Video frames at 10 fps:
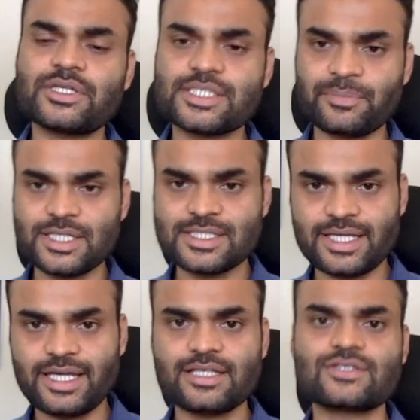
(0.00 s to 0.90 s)
principle
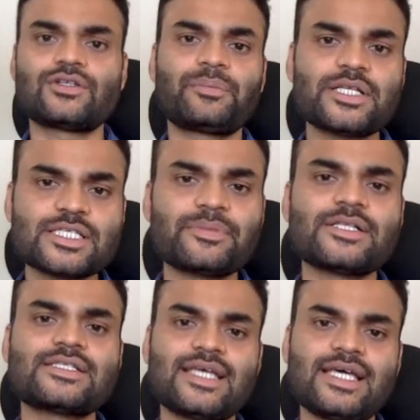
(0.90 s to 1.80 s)
say? So the
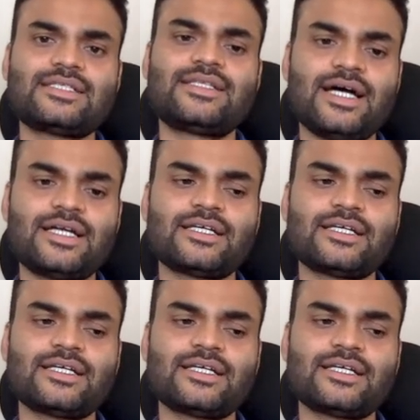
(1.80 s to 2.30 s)
principle says that